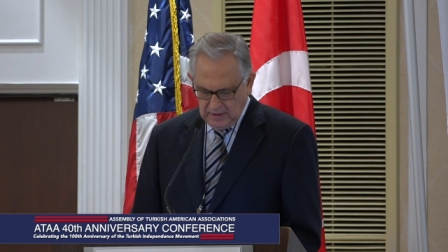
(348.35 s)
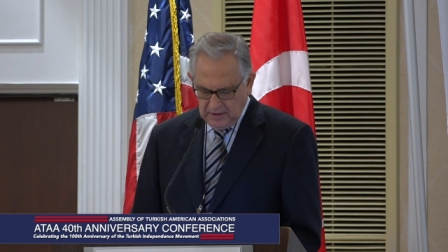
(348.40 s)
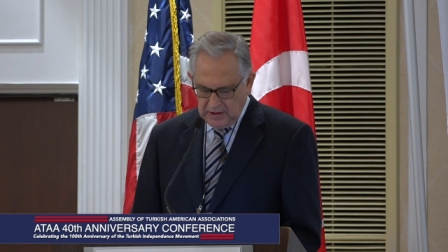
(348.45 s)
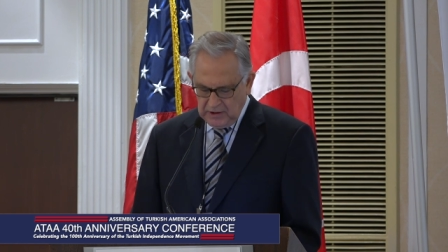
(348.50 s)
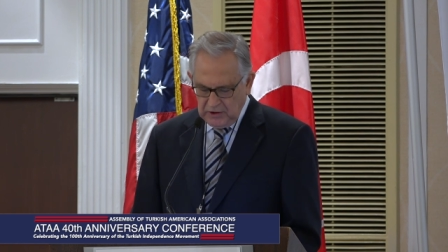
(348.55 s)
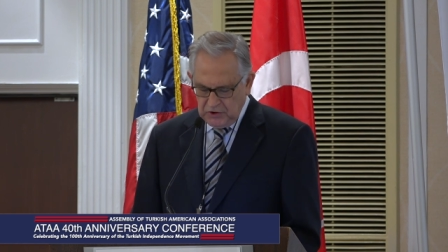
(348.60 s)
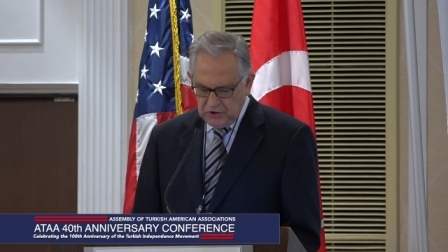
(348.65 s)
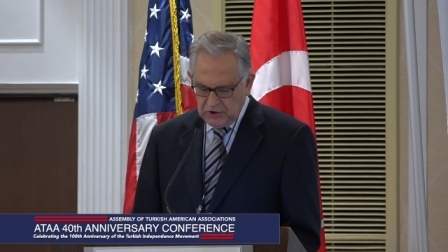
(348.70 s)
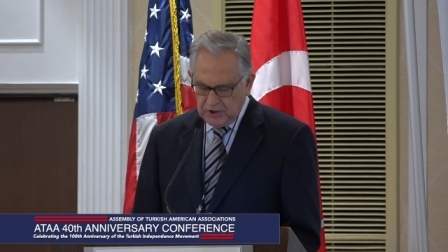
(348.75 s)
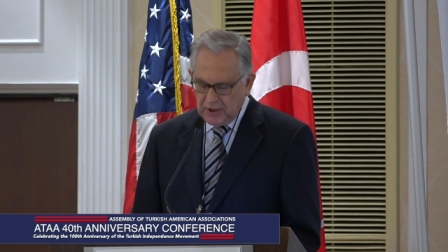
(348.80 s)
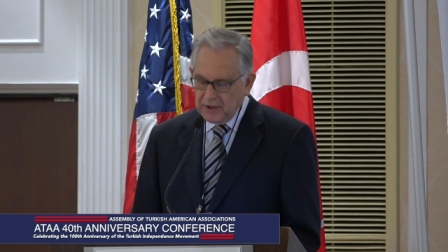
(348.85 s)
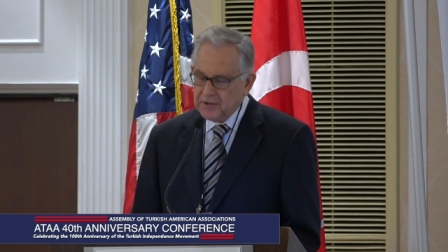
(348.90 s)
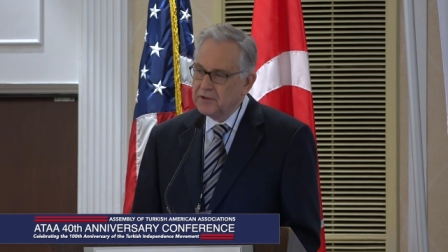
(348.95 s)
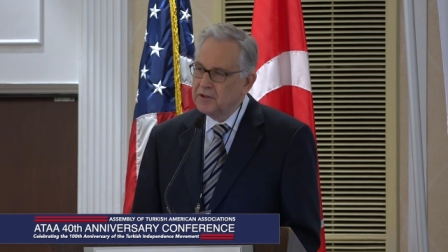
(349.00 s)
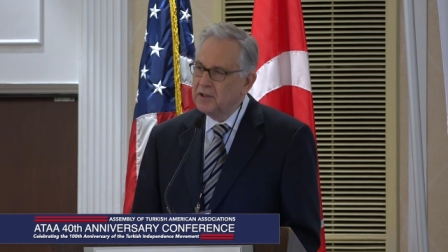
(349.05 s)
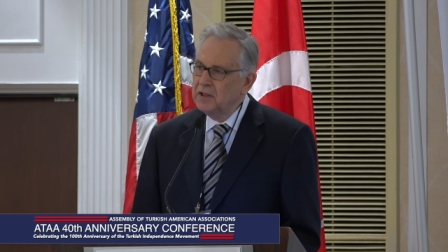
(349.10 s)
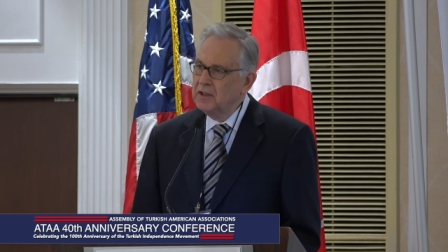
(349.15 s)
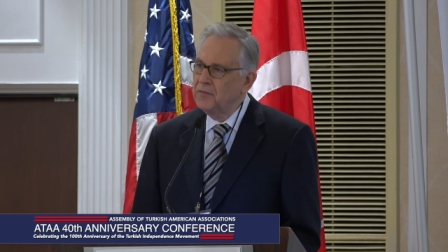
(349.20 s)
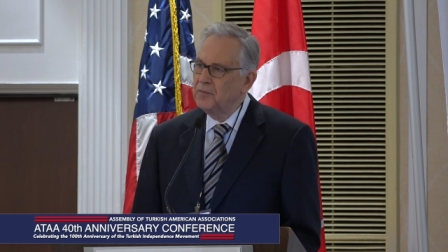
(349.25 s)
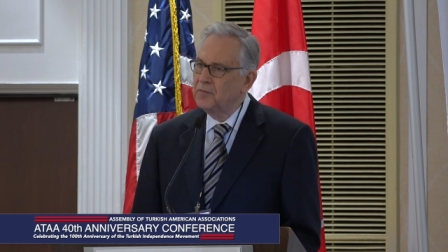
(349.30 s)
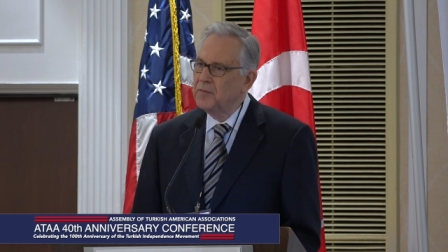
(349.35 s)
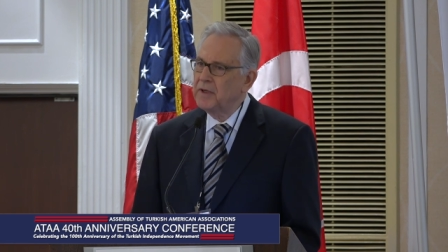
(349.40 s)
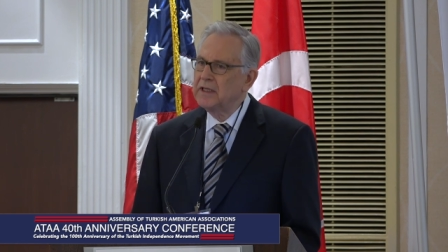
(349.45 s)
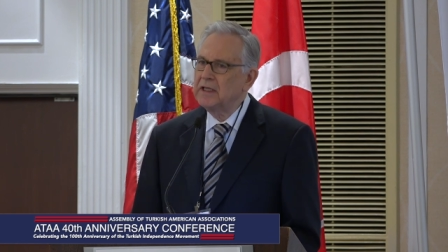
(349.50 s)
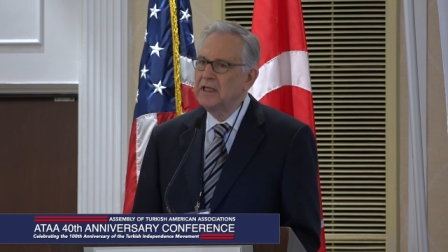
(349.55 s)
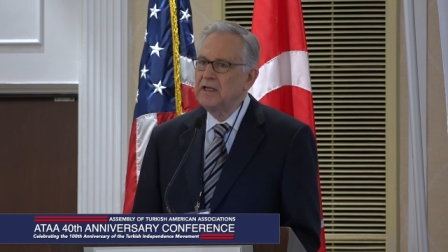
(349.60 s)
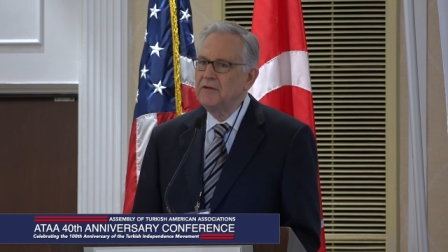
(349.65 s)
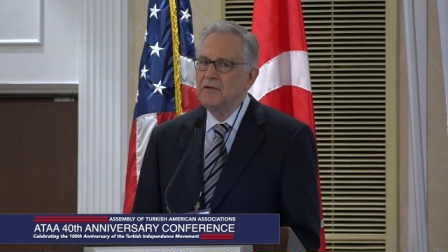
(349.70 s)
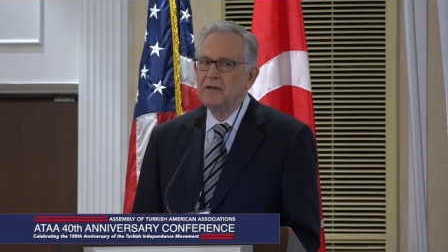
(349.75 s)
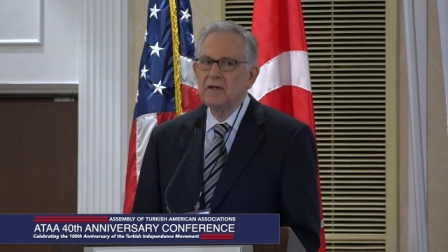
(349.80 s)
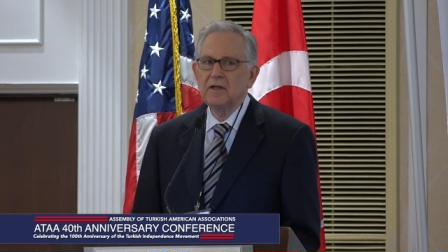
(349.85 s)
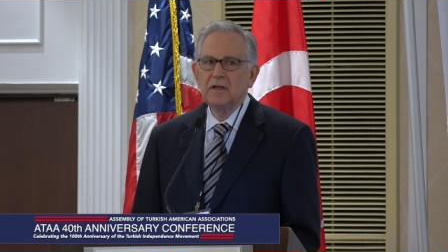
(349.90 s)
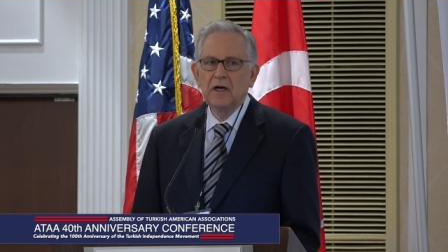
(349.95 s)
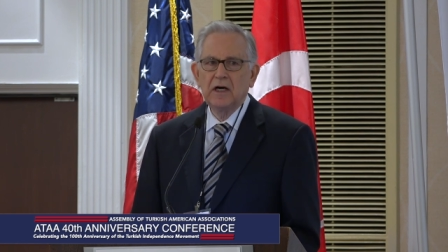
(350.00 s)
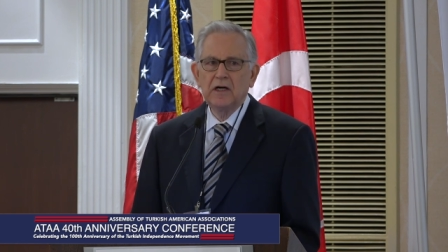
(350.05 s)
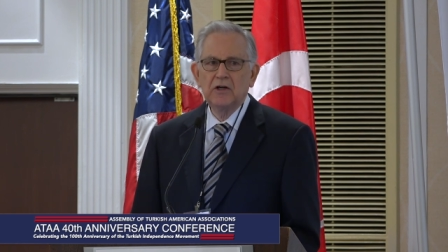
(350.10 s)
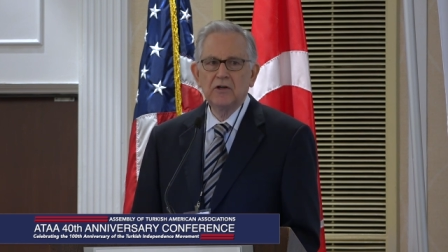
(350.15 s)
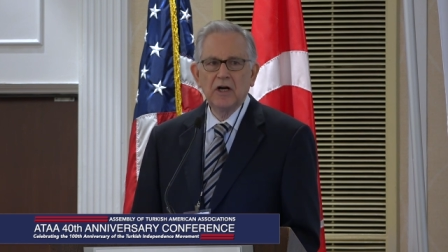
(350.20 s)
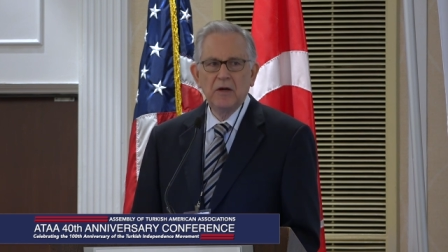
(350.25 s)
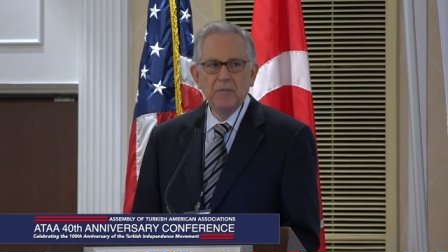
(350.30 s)
in general, but even
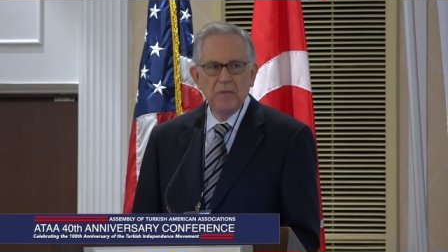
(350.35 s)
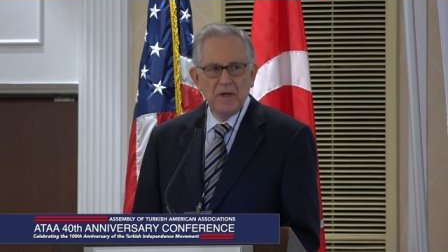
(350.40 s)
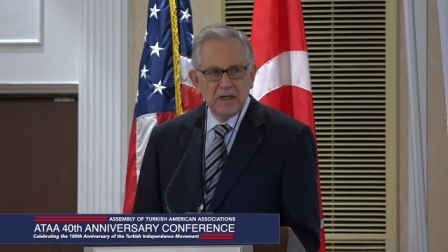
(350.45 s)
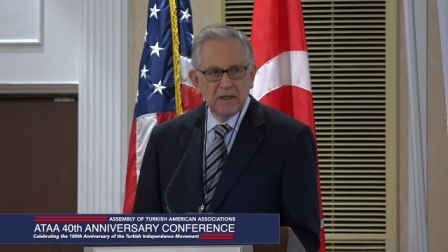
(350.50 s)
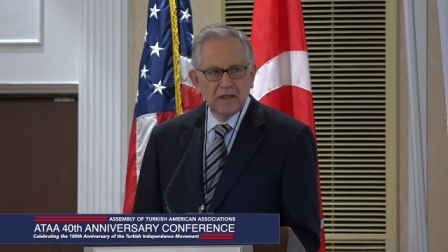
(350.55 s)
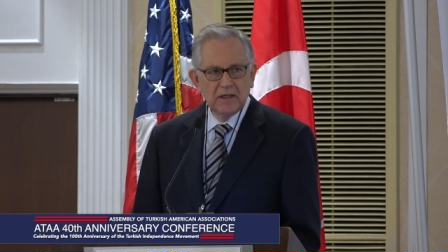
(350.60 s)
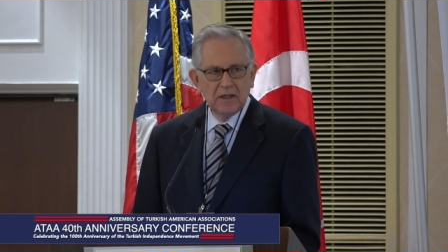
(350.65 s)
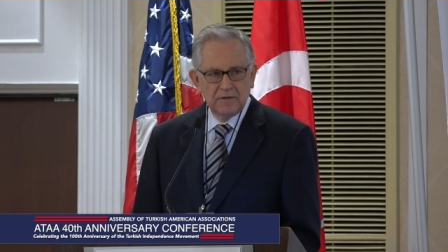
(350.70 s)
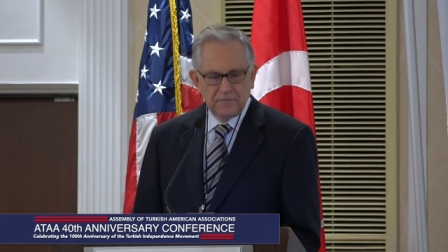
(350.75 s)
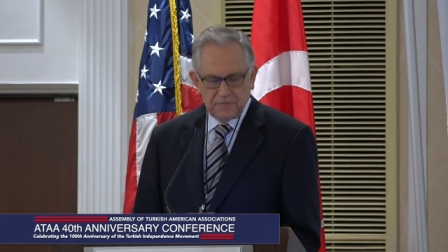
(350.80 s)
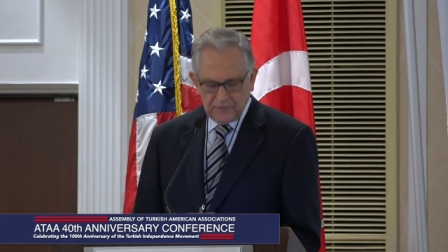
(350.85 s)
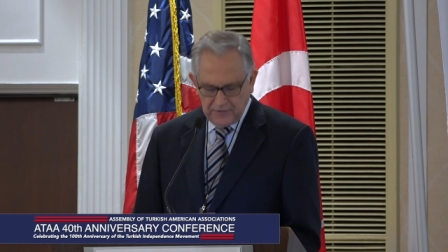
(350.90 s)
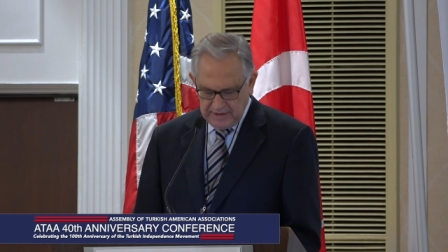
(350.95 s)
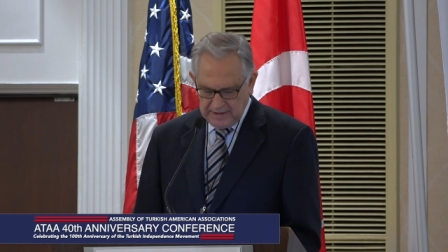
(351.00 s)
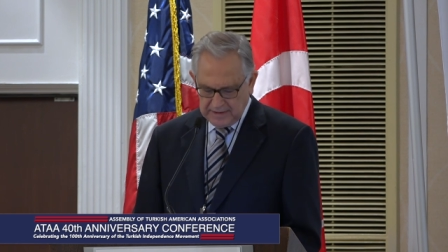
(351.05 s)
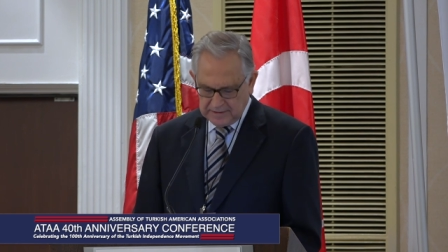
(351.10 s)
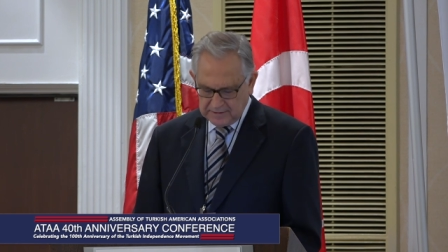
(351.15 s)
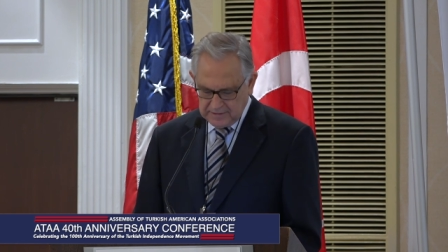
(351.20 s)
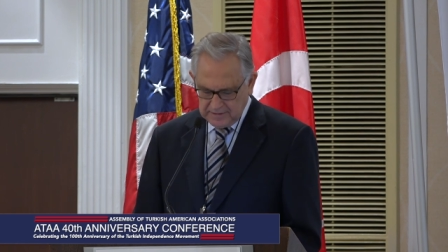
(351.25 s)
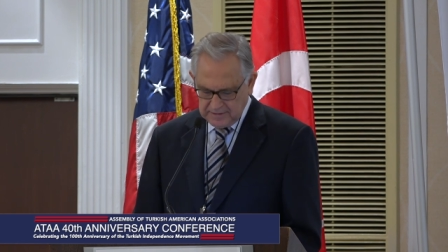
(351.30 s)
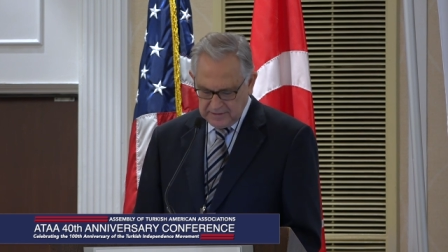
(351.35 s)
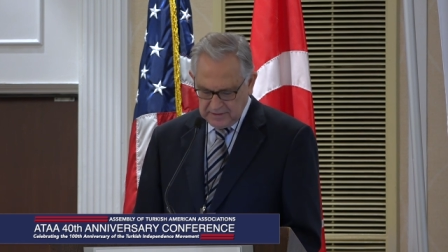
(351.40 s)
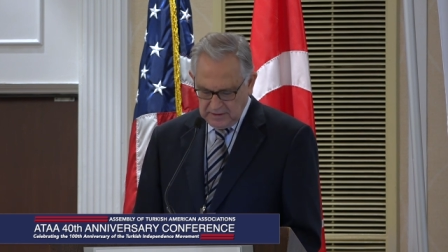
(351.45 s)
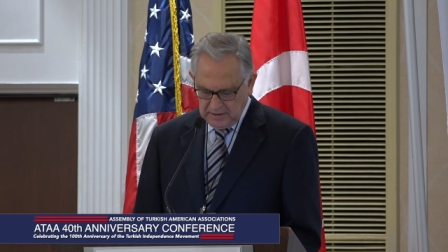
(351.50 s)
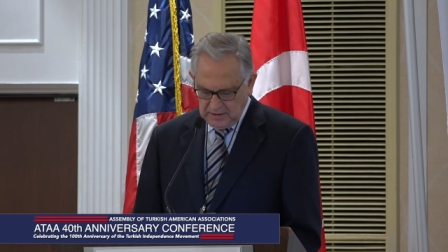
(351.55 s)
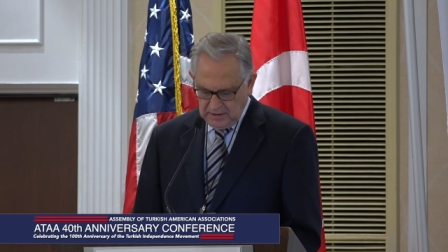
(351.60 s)
our American friends